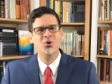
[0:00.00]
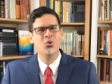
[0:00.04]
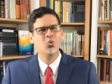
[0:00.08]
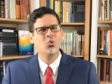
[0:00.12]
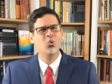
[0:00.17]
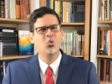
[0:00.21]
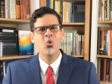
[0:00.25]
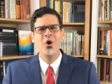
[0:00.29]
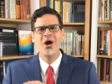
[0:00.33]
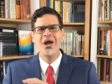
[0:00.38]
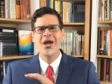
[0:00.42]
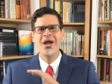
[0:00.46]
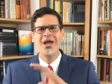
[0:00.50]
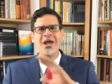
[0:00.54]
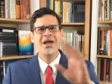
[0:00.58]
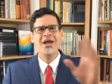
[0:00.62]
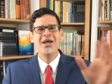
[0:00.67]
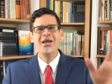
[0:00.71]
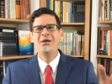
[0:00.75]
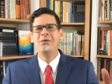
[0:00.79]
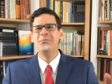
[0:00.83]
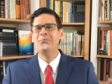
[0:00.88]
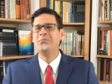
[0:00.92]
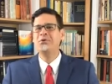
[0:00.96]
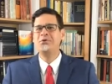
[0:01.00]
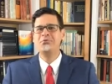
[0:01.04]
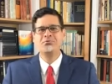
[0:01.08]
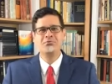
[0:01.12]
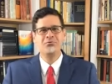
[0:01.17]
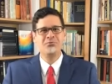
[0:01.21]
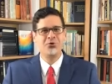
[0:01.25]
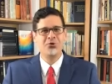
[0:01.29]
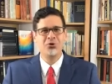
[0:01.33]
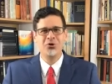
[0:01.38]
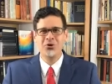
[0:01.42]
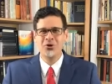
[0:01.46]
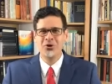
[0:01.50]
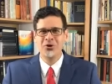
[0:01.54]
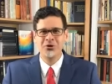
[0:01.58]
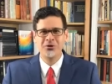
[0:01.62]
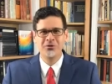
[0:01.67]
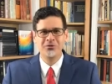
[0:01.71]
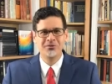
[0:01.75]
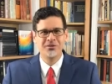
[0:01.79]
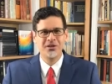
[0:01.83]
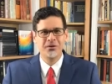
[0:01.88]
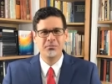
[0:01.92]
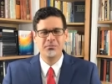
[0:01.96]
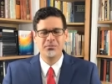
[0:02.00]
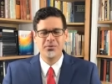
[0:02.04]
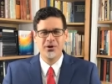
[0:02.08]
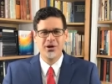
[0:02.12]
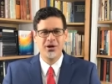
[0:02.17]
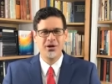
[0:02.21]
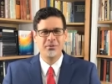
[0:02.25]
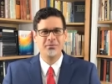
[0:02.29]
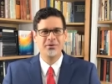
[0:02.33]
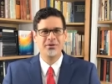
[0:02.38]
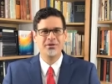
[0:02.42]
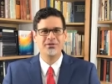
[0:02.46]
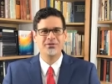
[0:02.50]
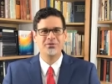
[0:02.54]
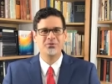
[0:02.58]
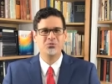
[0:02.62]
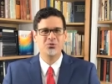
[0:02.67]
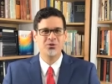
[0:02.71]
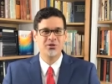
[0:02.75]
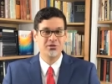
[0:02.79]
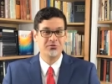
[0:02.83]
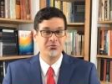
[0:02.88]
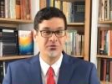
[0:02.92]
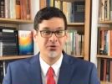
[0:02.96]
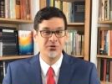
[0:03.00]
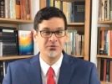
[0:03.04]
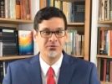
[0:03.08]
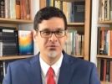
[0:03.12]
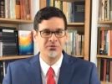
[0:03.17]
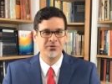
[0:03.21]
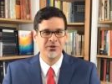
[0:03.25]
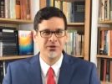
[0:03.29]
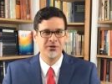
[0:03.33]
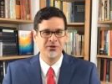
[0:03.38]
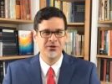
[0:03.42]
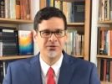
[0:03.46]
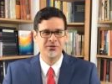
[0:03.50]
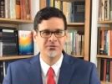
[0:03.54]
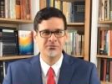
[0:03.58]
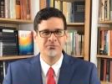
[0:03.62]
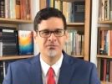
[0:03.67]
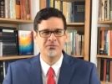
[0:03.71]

way before the promise was fulfilled.